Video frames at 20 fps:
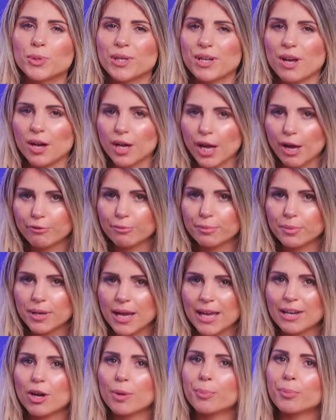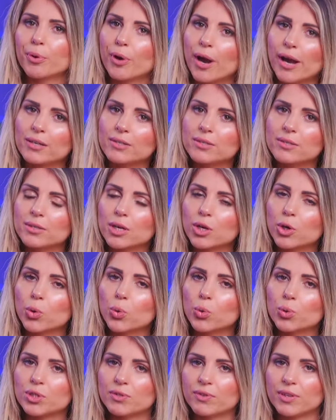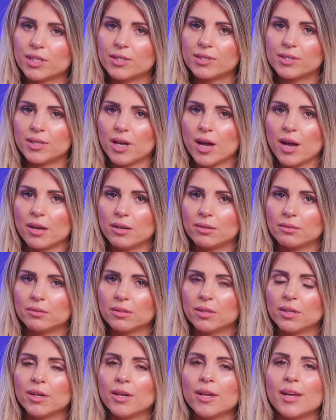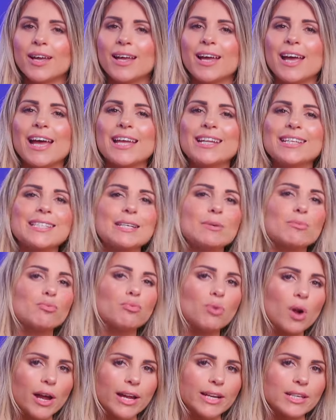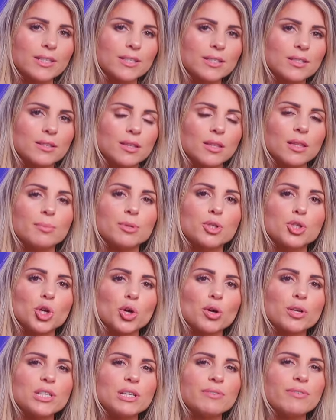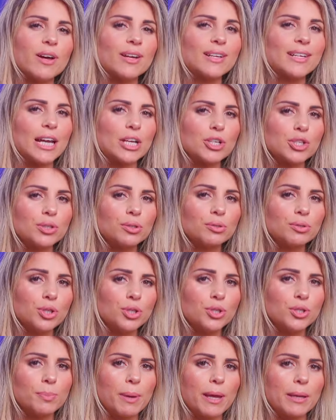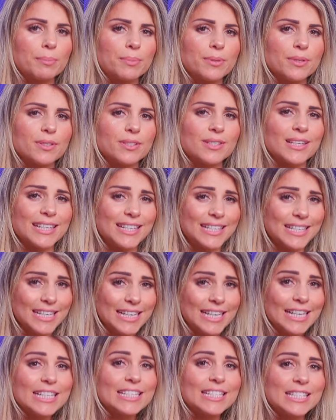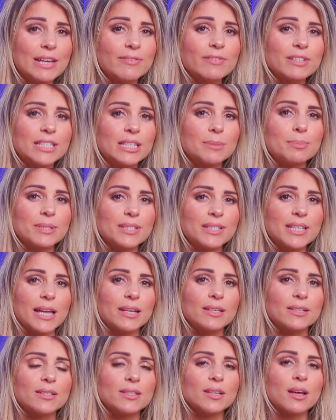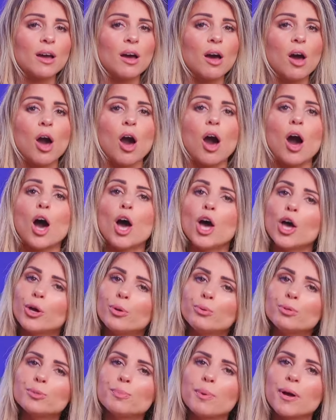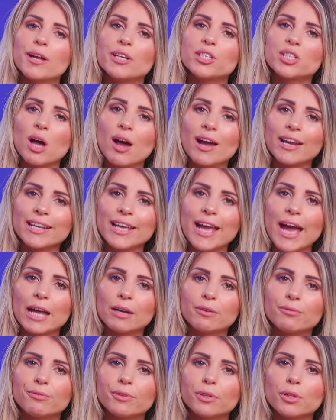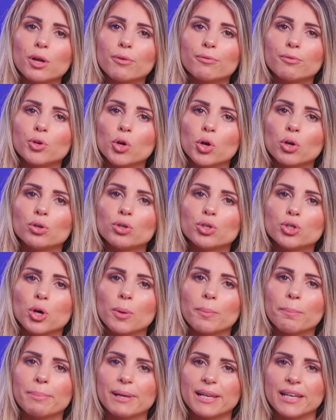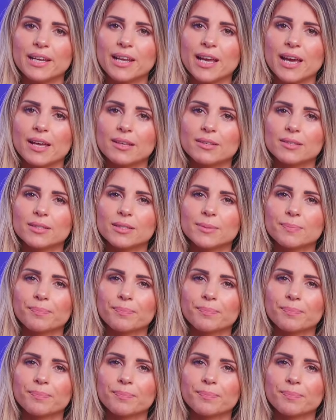our government and our press a cause for concern? And is it right that the majority of our national newspapers, nearly 70%, are owned by a tiny handful of non-dom billionaires?